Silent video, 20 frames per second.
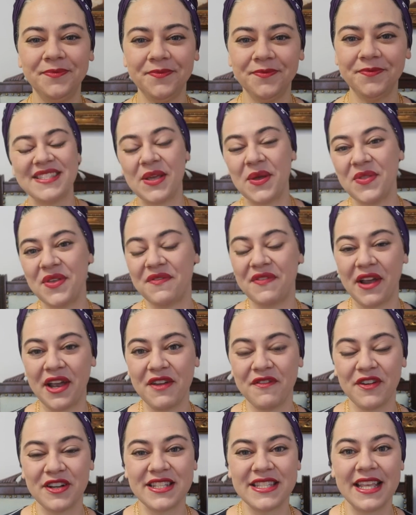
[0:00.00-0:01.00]
So the
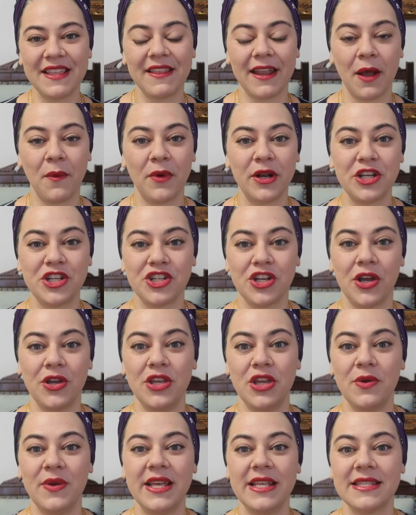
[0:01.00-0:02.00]
very first thing that I want to show
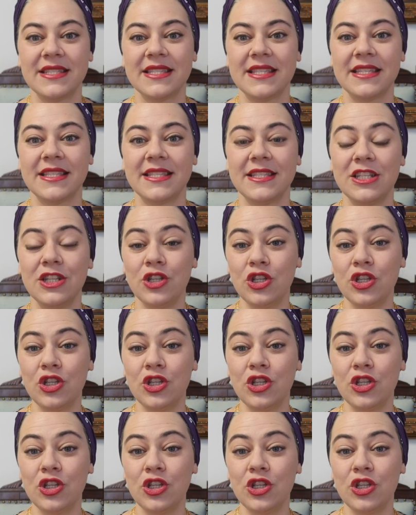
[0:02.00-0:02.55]
you is this